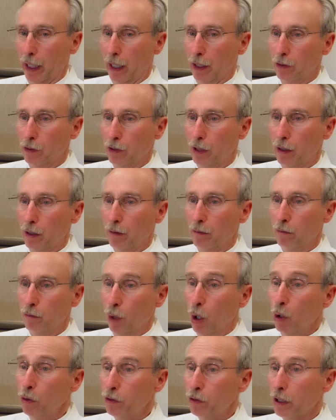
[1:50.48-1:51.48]
is that
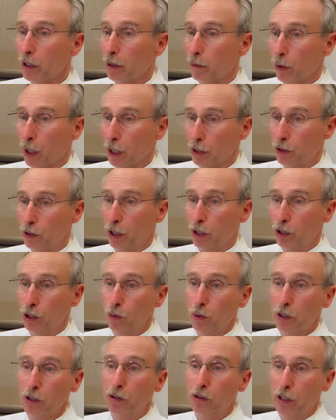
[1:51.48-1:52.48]
most of the breast
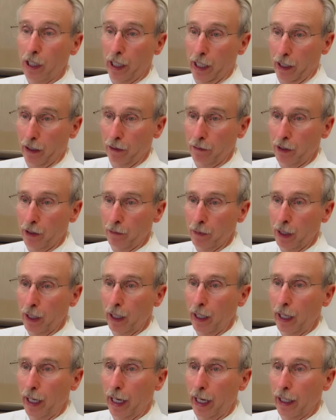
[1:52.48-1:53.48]
tissue is saved,
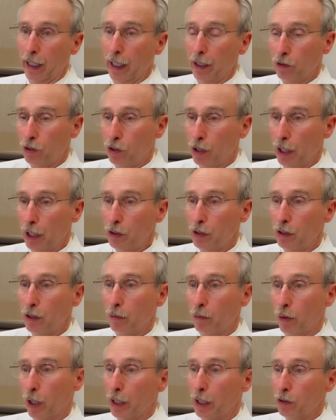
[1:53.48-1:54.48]
and as such the
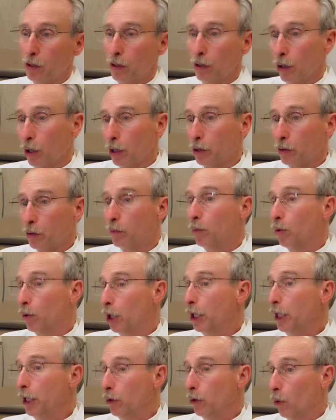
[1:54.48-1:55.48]
breast looks
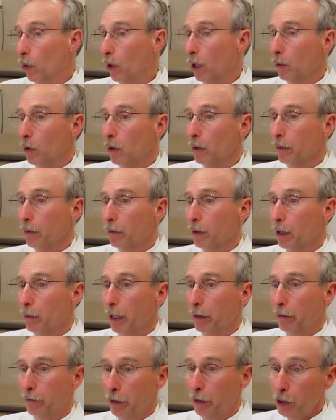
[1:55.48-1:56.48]
pretty normal from
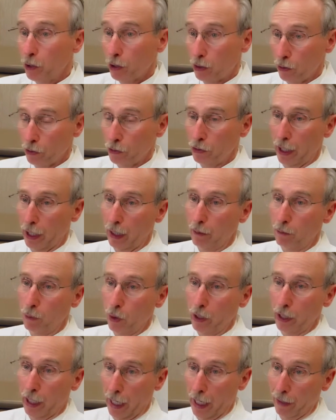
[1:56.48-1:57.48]
a physical
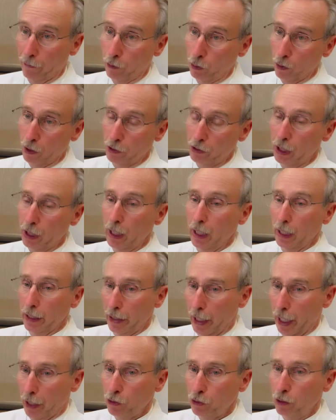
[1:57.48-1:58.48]
standpoint afterwards.
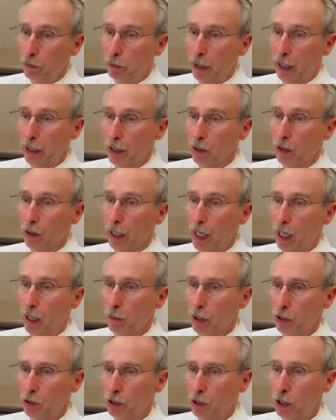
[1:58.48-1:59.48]
Yes, depending on how
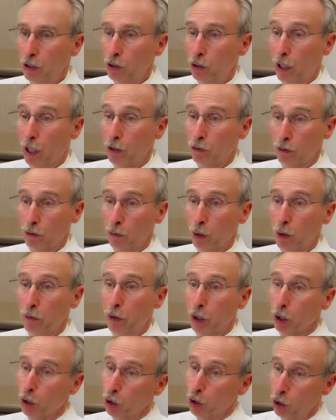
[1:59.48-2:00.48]
much tissue has removed,
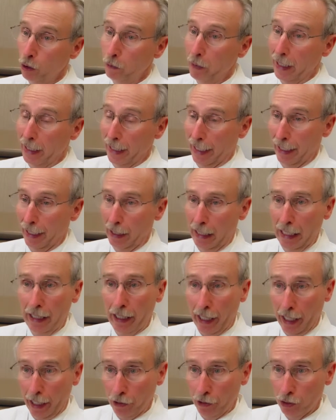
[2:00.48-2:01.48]
there could be an
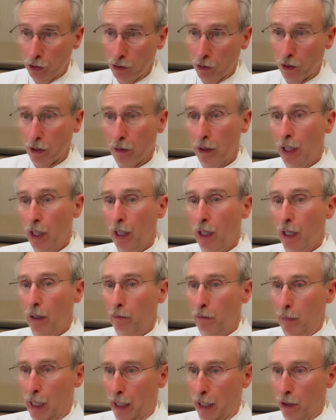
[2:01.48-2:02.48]
indentation or
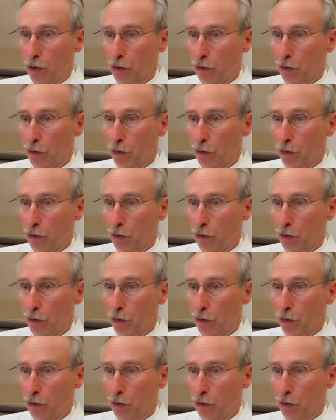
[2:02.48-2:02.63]
a mild